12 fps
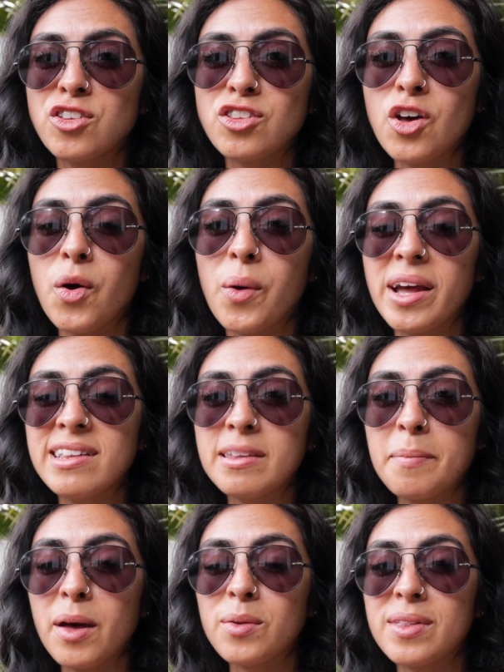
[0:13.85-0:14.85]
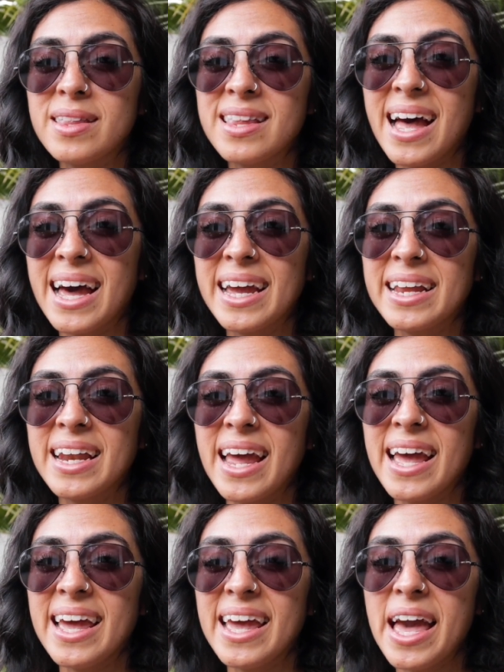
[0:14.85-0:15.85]
So it's about 9
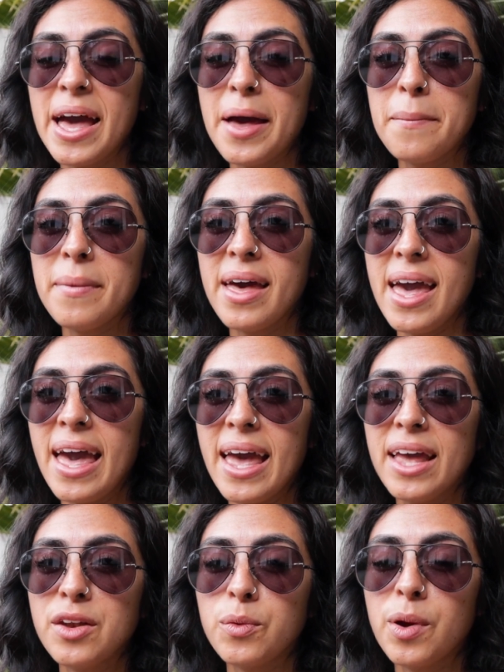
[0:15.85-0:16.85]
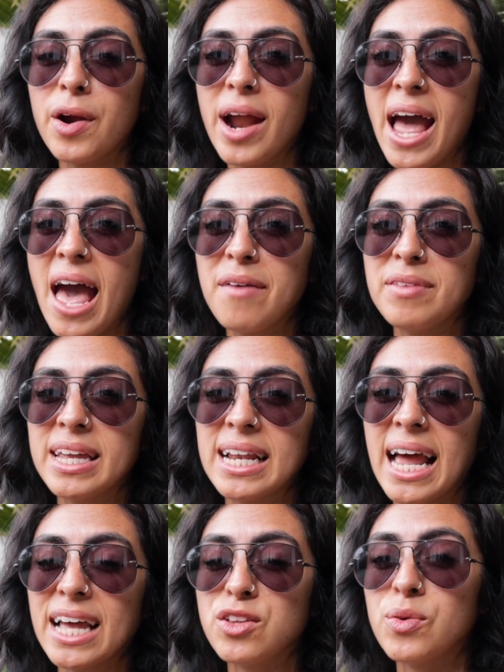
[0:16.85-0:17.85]
a.m. and we're having
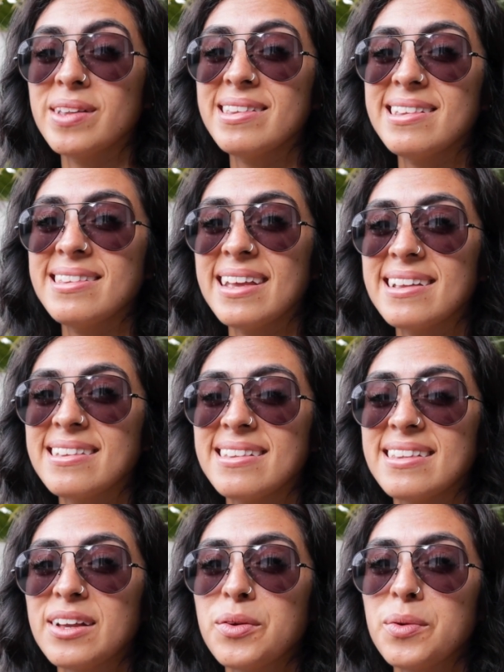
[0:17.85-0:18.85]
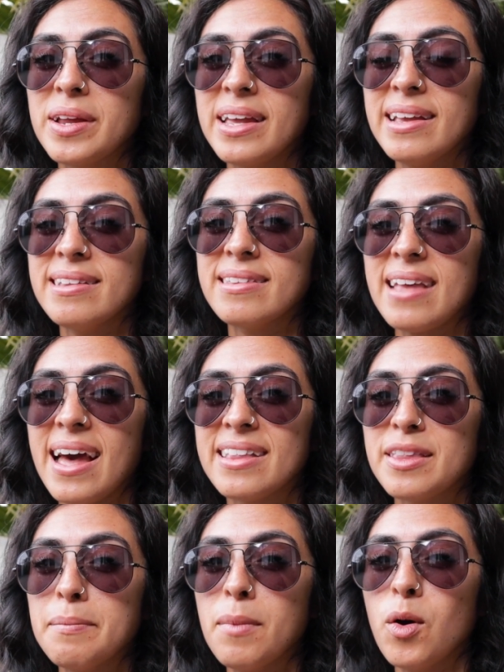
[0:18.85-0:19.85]
like 26 degrees
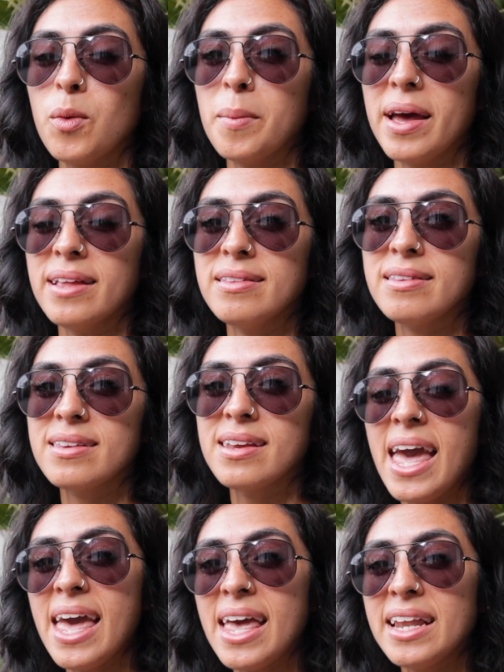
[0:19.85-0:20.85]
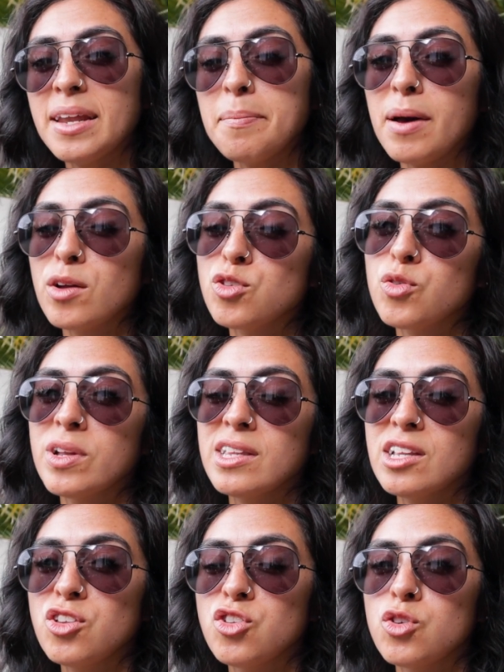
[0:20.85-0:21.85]
at the moment and about
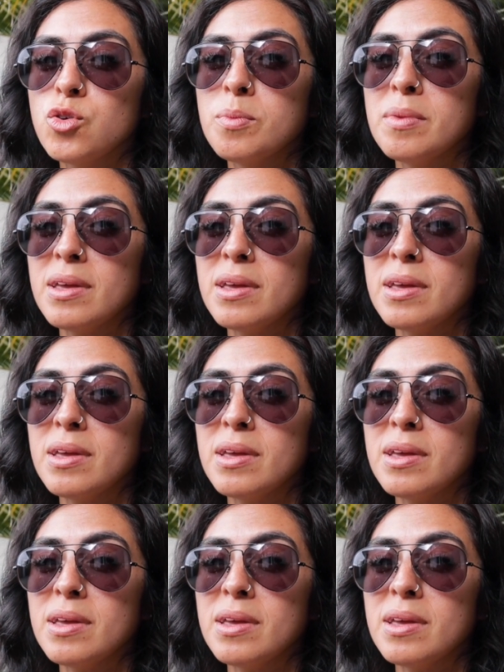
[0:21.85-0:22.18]
22